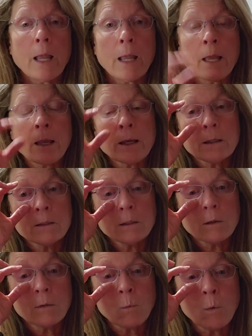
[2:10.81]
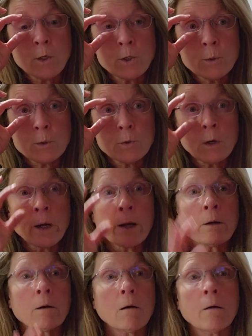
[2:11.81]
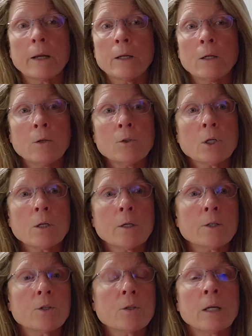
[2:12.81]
And the washer and dryer are at no charge.